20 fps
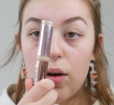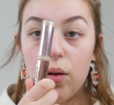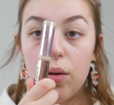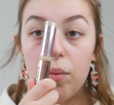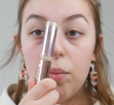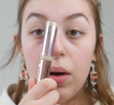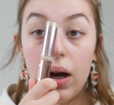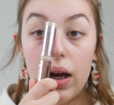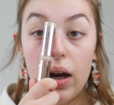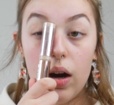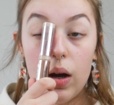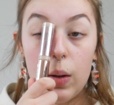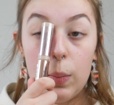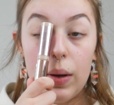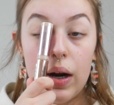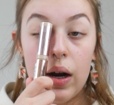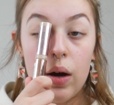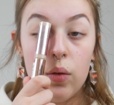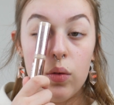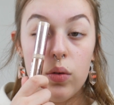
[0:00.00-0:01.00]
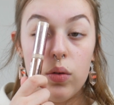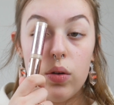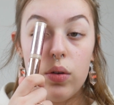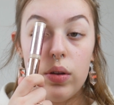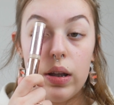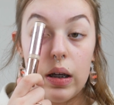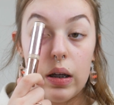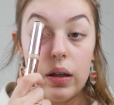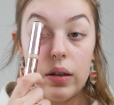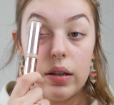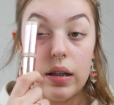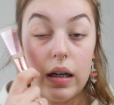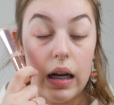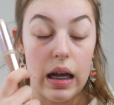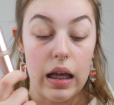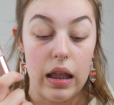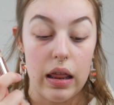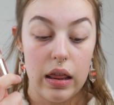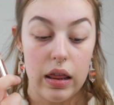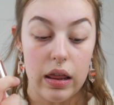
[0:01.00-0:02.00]
my eyebrows on the
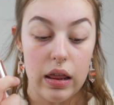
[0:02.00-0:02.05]
underneath.